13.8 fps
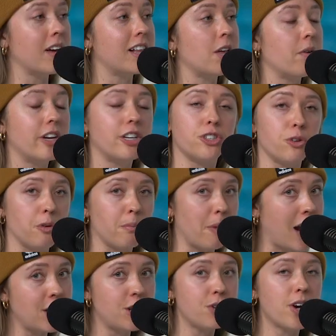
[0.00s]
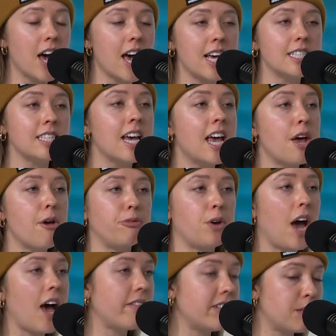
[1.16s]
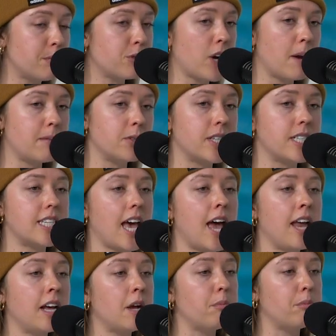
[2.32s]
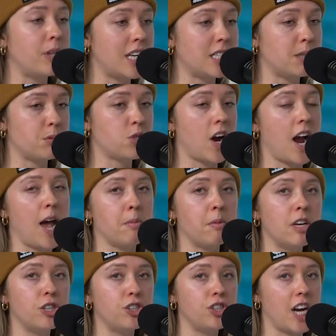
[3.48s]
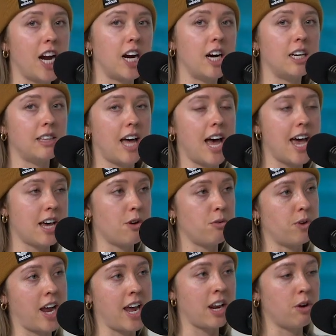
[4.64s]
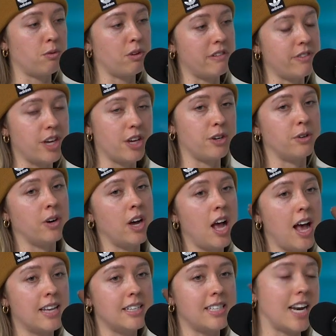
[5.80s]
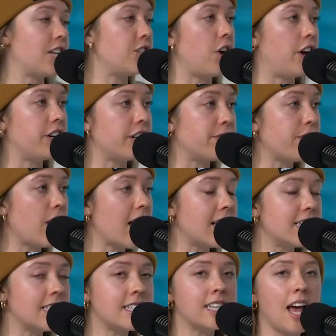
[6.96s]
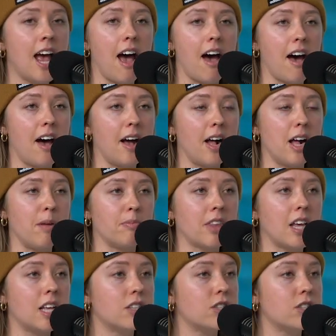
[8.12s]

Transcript: quickly wanted to remind you guys, if you haven't subscribed to us yet, please subscribe, yes. share, like, rate, review, send it to all your friends. Mm-hmm. Um,